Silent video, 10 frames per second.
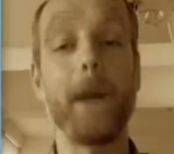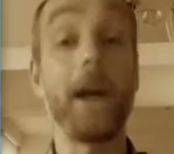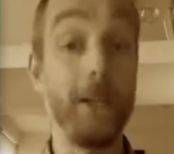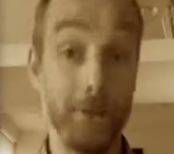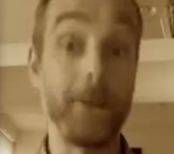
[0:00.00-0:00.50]

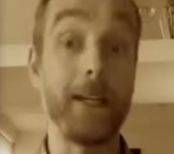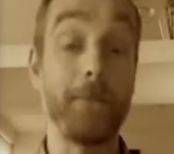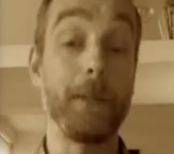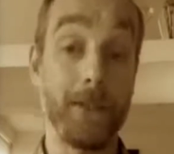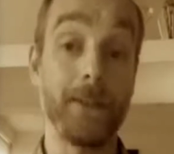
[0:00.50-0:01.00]
I love
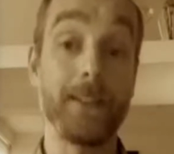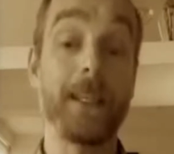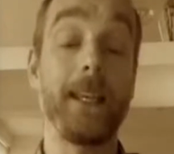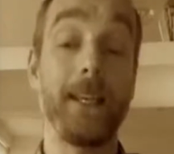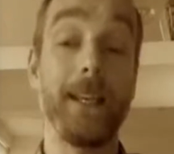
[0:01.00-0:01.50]
it because
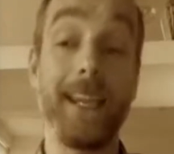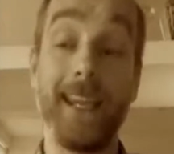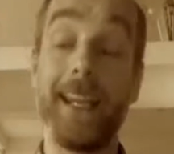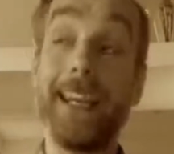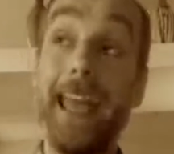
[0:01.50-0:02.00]
it
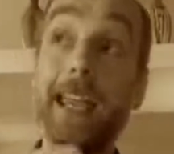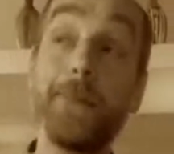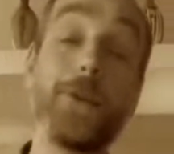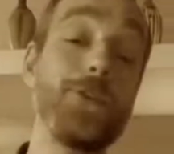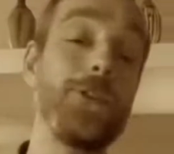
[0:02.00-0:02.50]

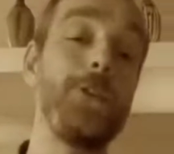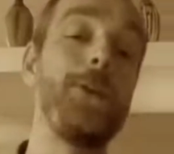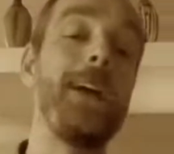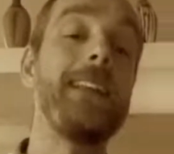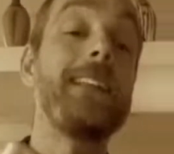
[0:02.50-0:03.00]
enables
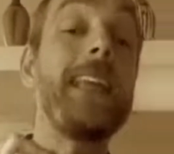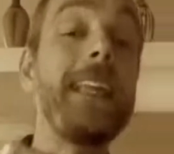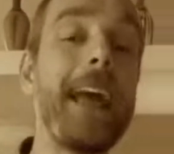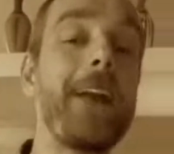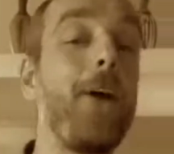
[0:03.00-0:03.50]
you to
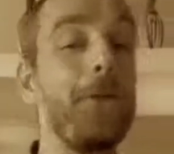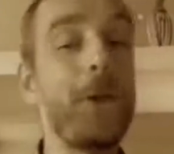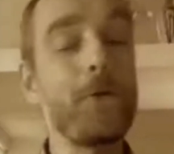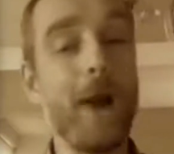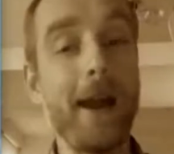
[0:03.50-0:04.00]
get off
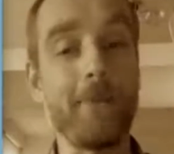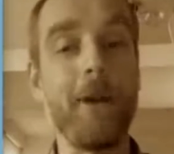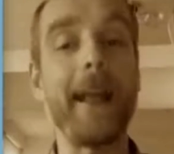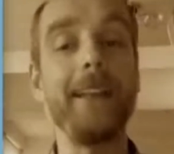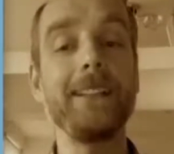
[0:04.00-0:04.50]
the rat
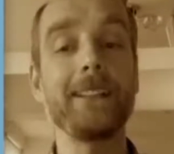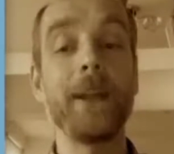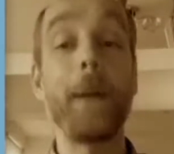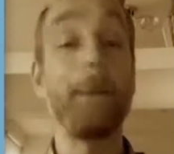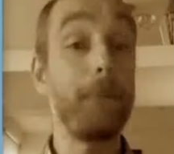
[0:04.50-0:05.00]
race,
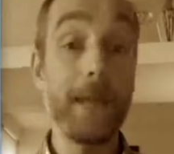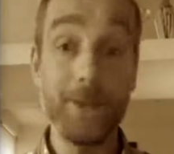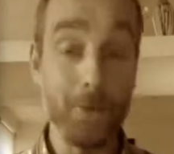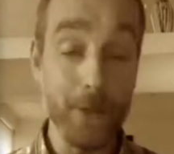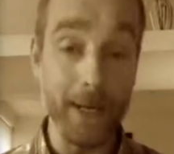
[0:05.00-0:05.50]

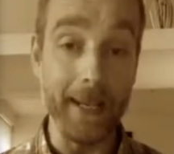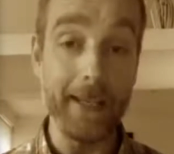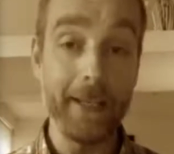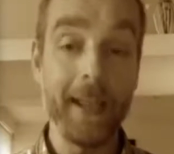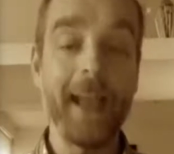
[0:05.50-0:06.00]
make
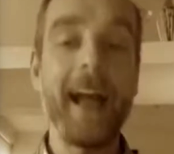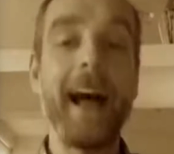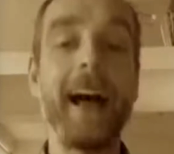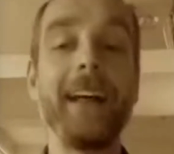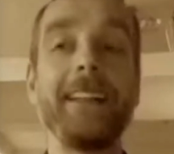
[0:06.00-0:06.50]
money,
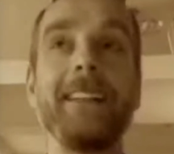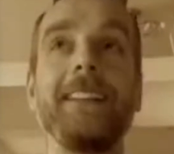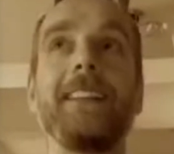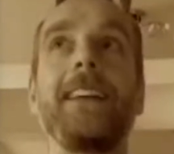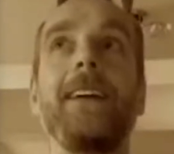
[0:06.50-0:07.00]

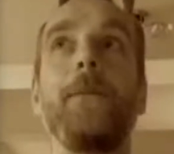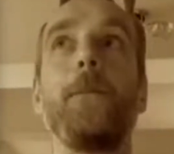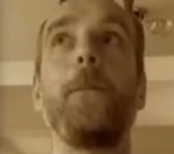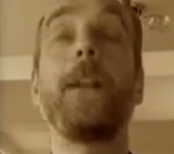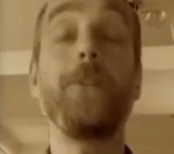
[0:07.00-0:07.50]
and
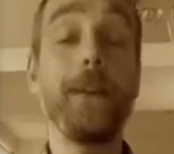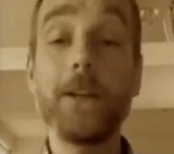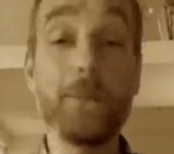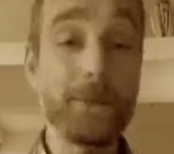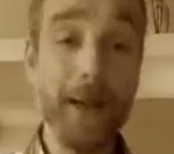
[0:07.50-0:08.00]
when your
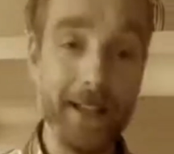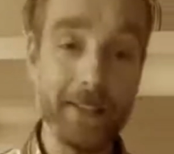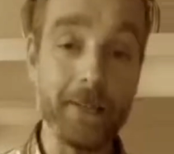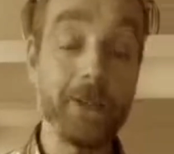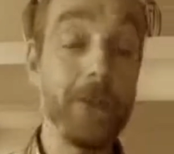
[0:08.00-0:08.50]
income's
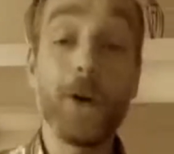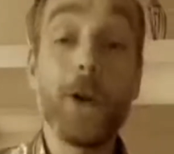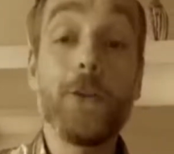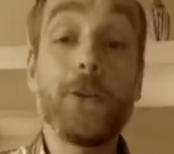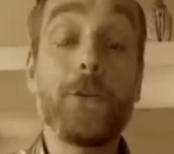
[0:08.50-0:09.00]
passive and you've got
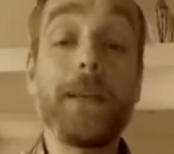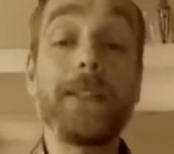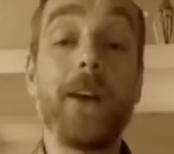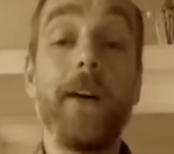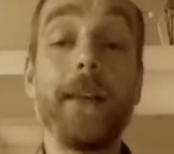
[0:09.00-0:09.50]
loads of free
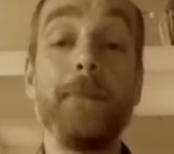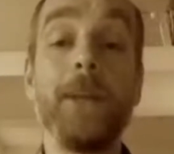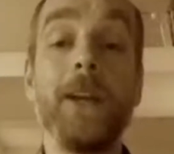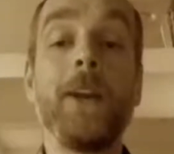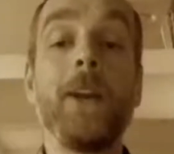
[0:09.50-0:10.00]

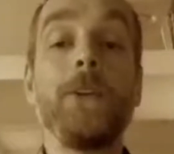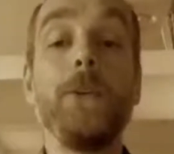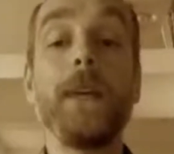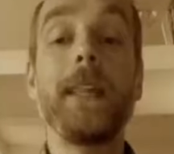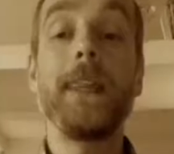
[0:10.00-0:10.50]
time,
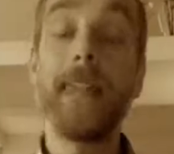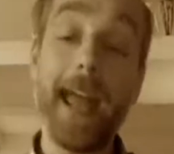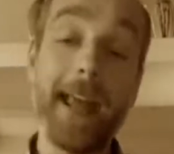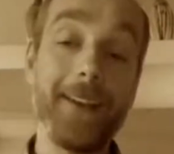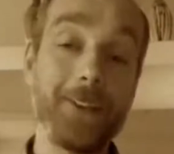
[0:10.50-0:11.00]
you can
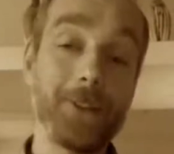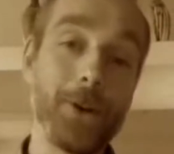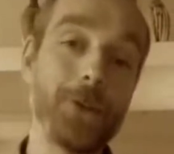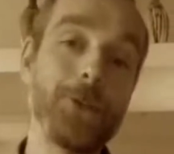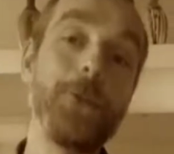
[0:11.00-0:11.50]
then
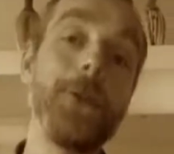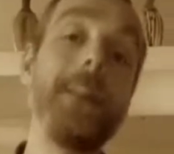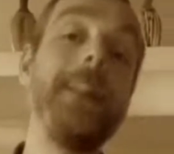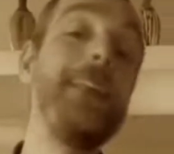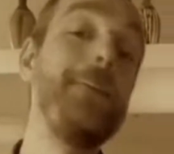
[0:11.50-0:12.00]
start to
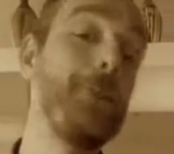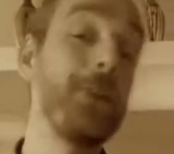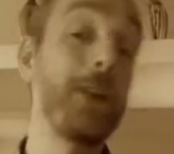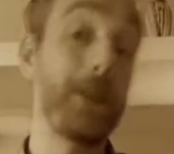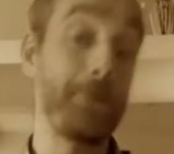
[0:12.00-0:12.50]
live
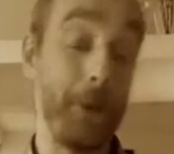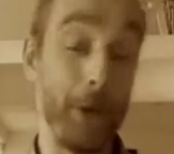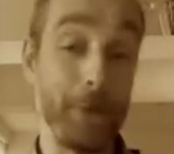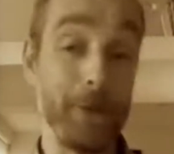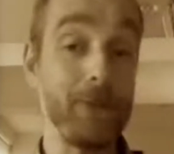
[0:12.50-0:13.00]
your life
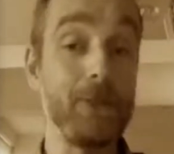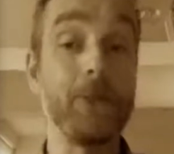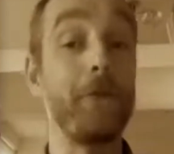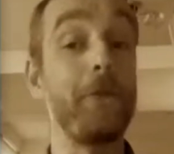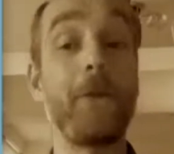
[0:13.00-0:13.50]
purpose, you
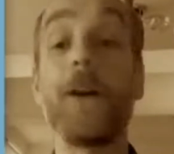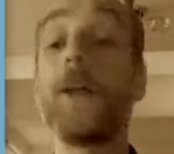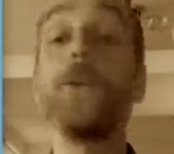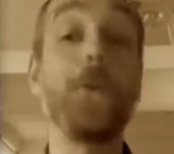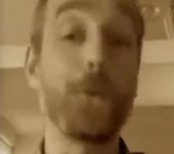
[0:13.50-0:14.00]
can follow
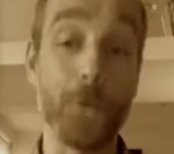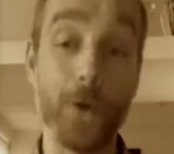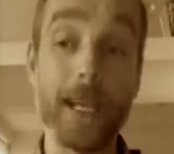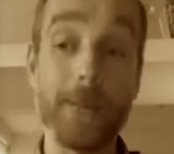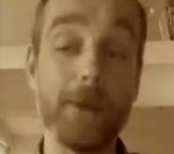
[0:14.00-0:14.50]
your
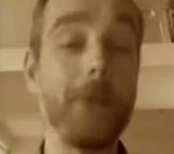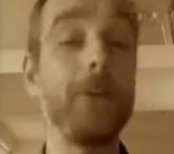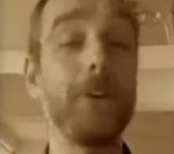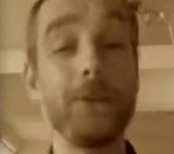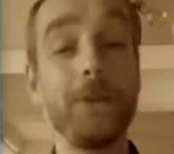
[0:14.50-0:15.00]
dream, and
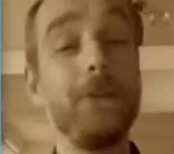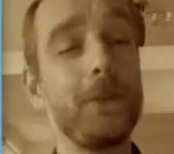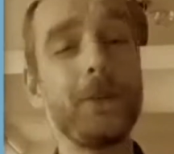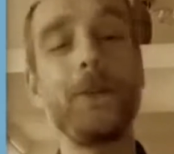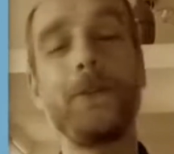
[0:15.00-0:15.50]
you can do
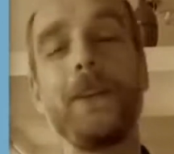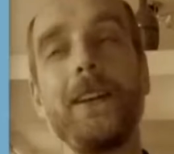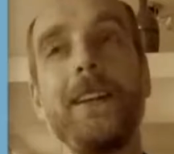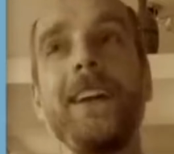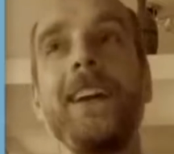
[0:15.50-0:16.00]
stuff
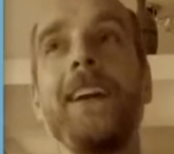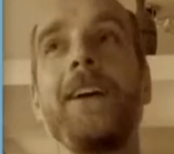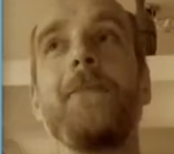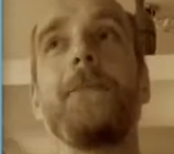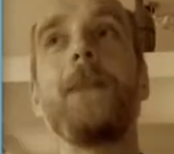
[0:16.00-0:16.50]
that
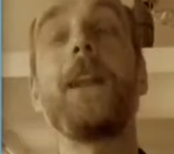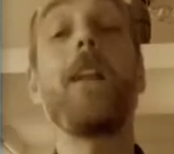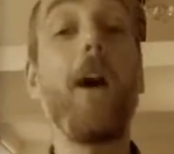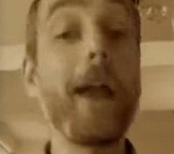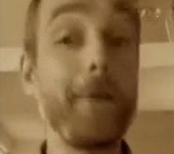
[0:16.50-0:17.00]

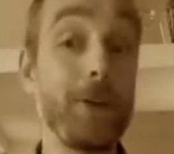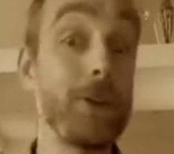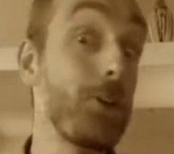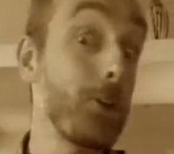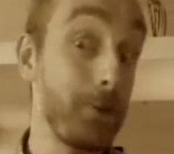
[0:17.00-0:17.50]
life
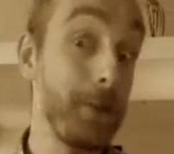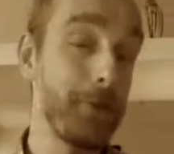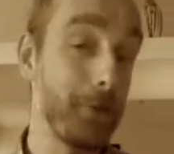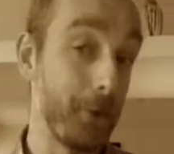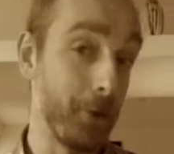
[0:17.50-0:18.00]
should be
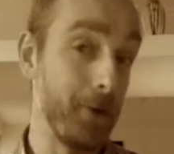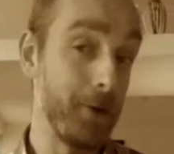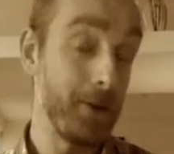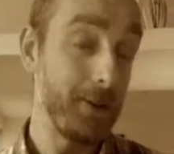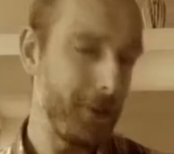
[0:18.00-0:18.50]
for,
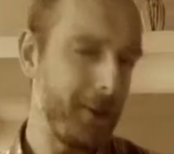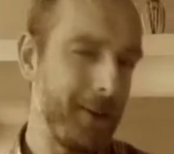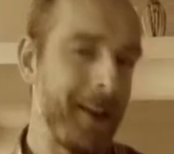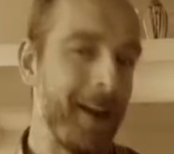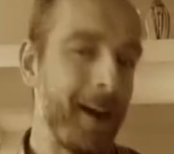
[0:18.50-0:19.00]
you know?